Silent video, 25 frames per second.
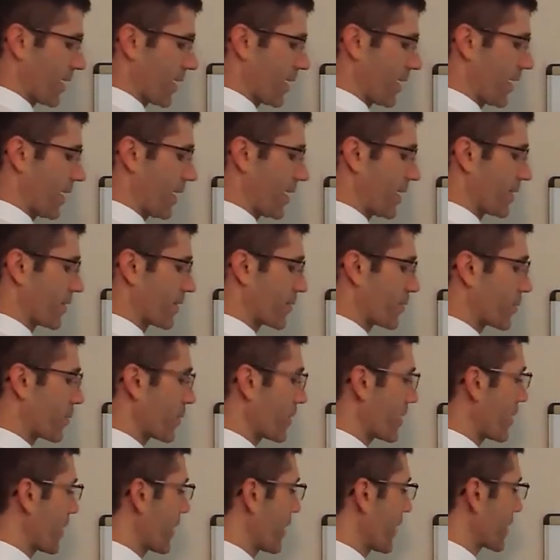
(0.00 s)
And
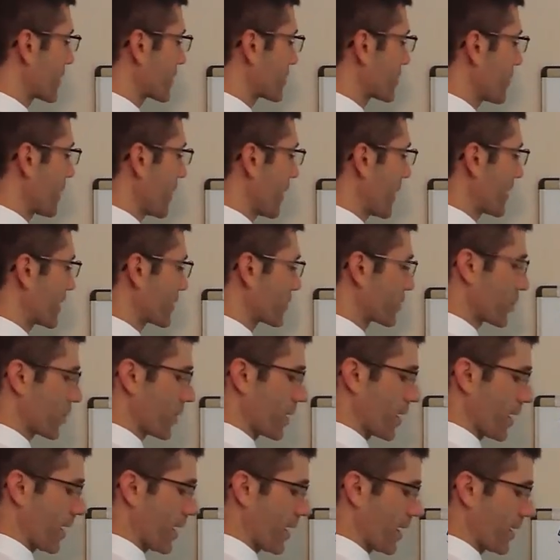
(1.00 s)
3x minus
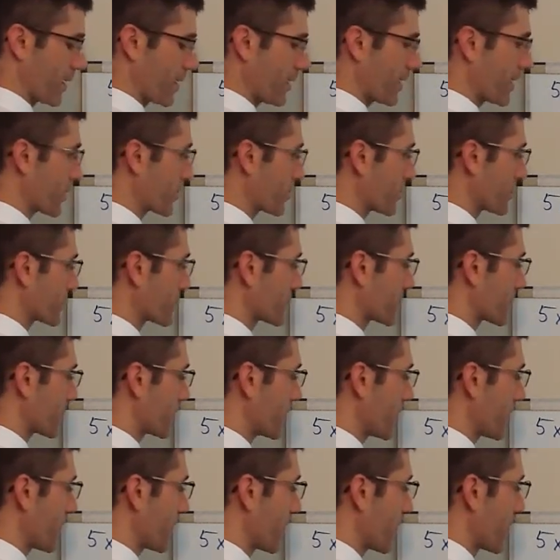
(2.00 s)
y equals
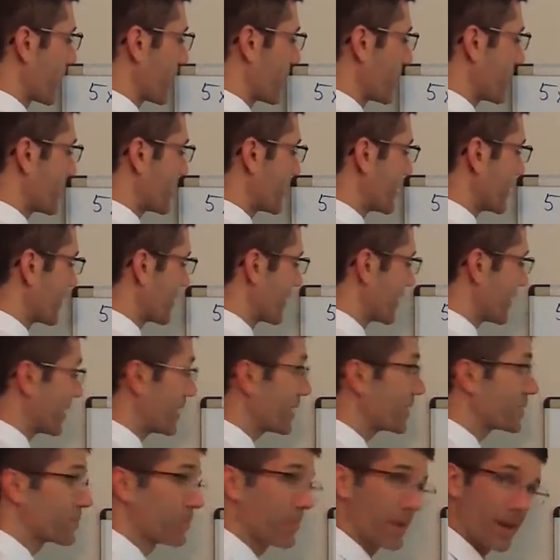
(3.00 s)
3.
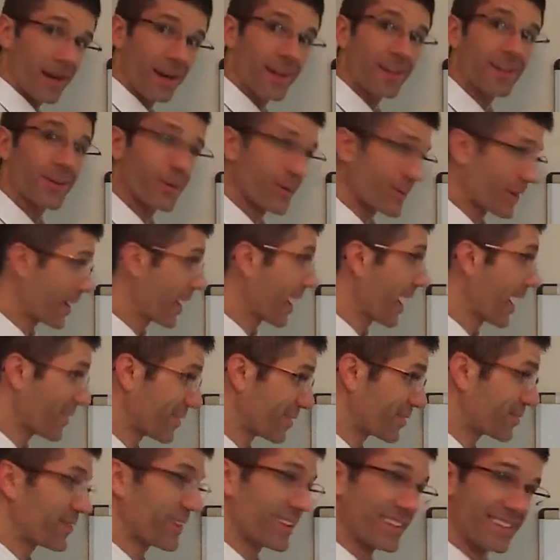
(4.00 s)
It's bugging you that I
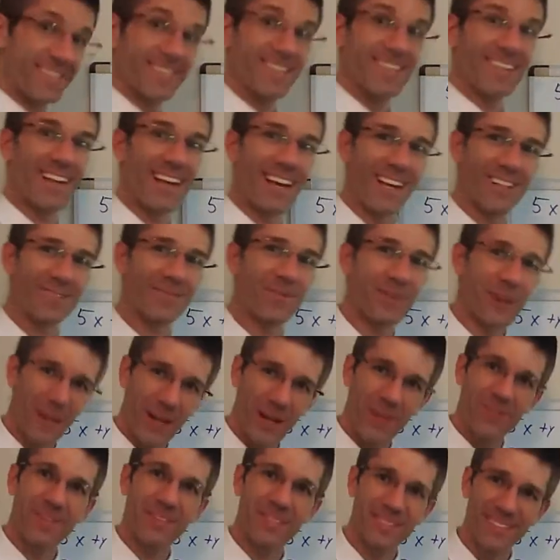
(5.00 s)
haven't finished the last
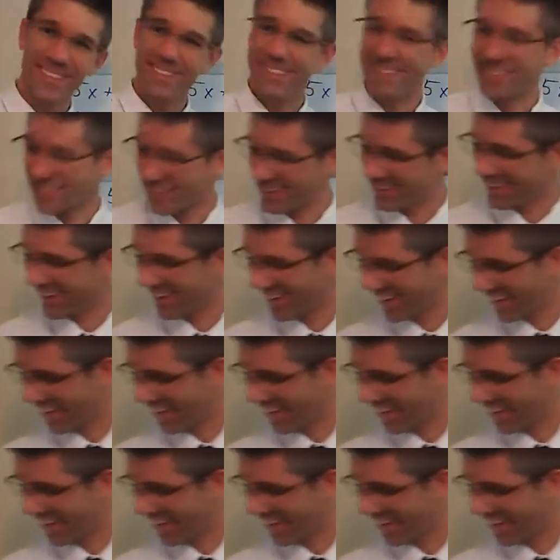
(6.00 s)
problem, isn't it?